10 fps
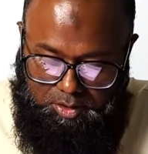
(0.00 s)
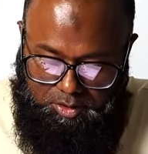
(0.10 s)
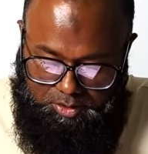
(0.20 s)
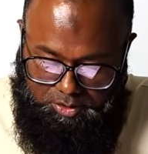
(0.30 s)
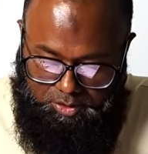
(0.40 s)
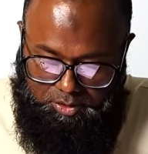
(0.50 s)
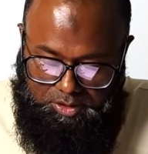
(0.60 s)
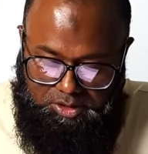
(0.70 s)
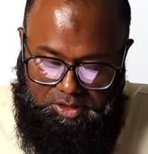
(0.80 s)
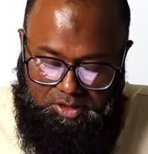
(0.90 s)
So
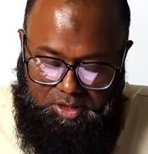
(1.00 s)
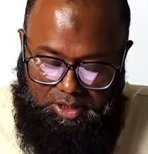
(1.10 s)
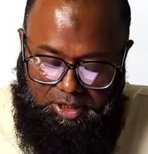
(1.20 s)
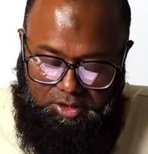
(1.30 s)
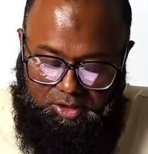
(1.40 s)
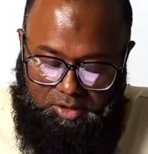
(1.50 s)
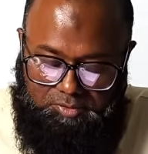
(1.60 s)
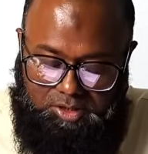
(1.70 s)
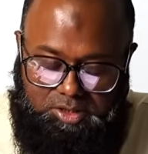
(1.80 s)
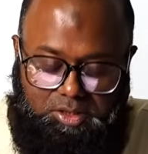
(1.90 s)
this is the end of
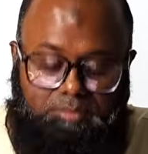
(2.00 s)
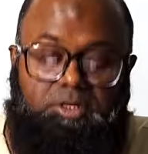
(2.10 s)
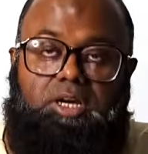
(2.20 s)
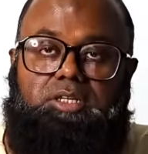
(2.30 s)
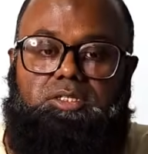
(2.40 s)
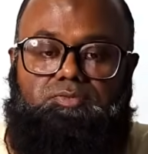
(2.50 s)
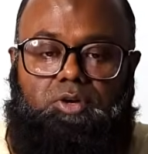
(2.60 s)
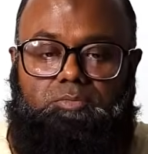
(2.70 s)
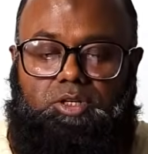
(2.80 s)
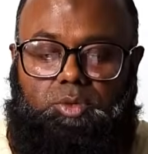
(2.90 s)
this sum, guys,
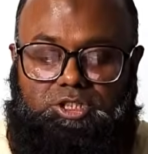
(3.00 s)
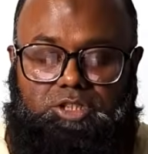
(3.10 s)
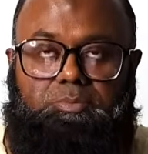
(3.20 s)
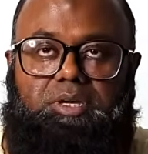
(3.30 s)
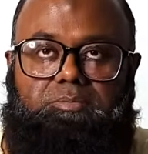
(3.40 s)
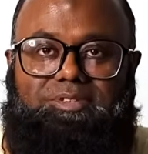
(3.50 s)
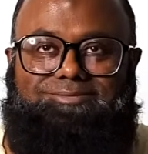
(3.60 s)
from the question paper.